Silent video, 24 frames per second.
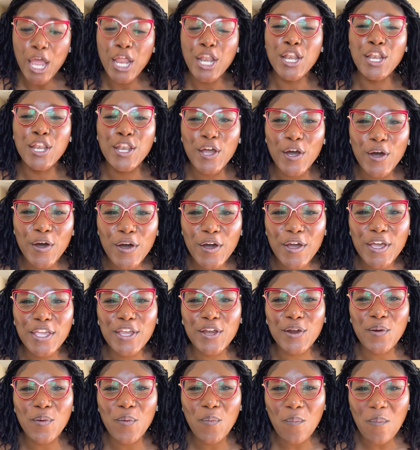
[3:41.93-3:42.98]
know
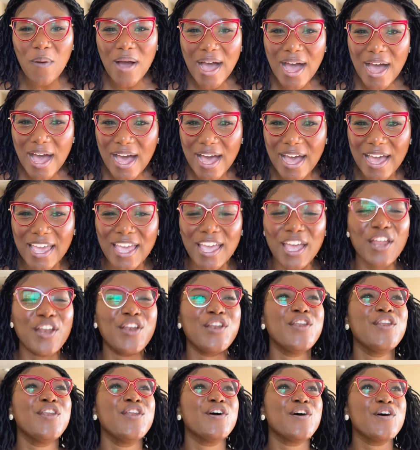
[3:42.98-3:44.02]
your why.
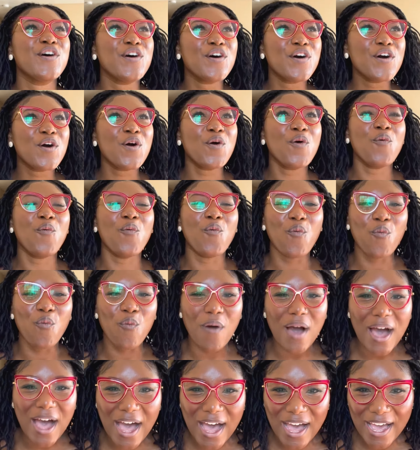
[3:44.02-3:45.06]
Know
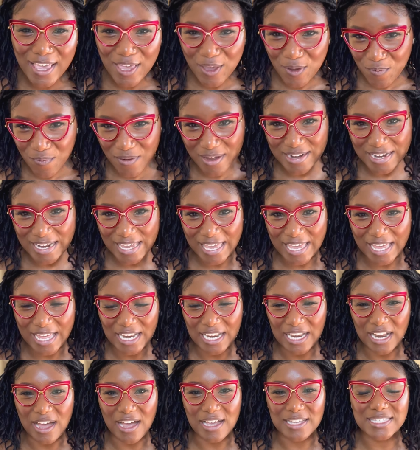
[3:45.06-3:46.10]
why you want to get
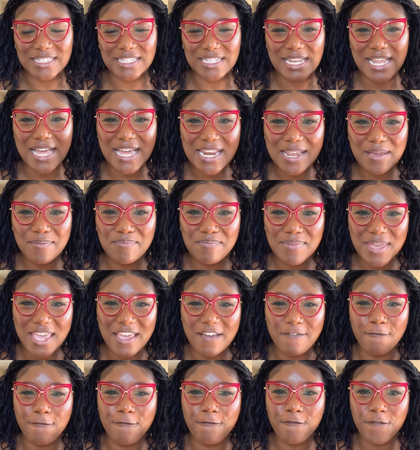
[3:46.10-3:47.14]
locks. Let it be
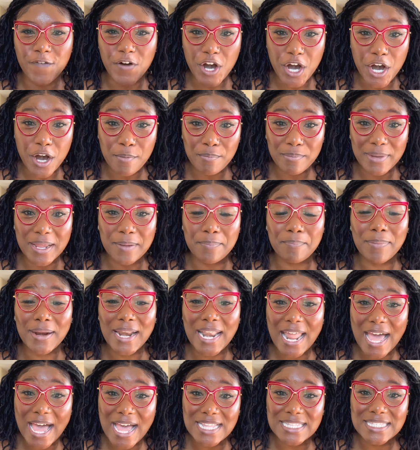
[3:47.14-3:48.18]
firmly
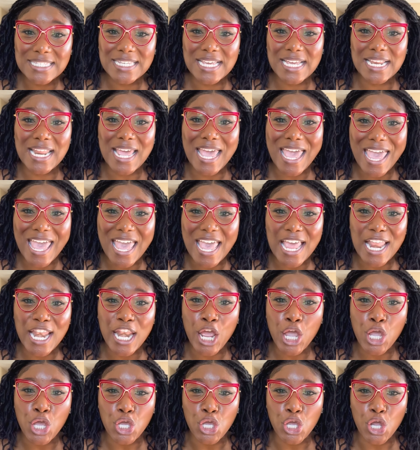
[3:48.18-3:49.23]
planted in
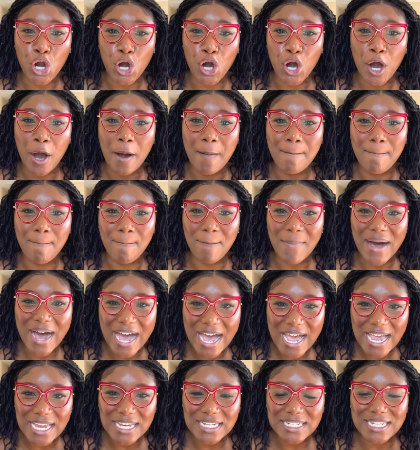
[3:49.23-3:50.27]
your
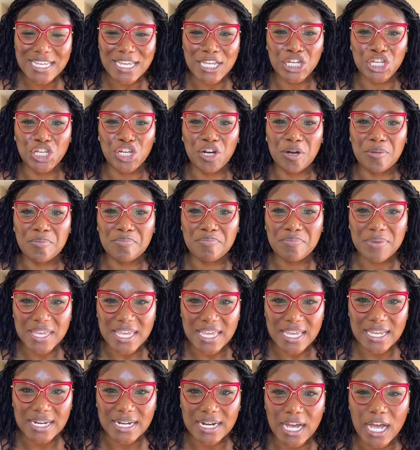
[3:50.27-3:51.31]
mind, in your
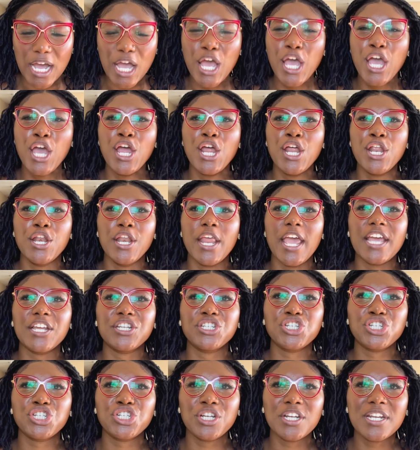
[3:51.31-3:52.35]
being. It
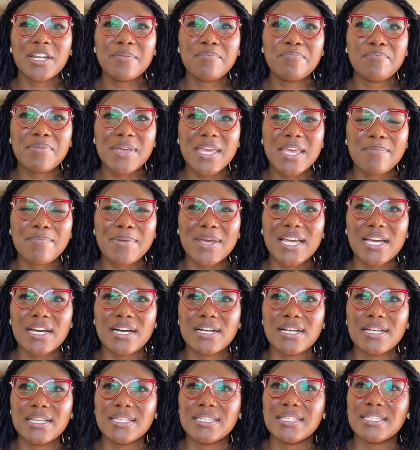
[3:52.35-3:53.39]
shouldn't be
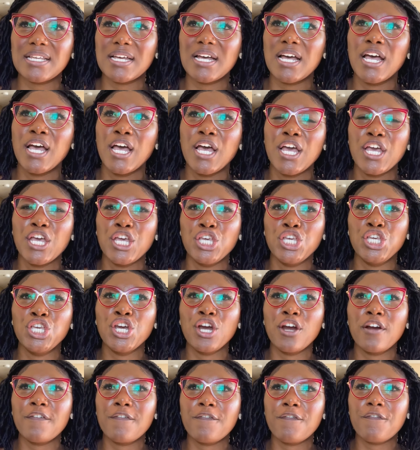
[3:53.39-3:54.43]
because
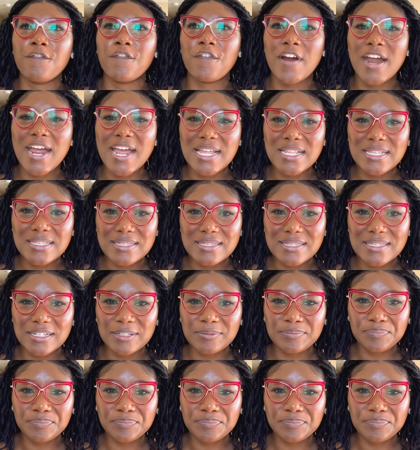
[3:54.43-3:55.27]
your friends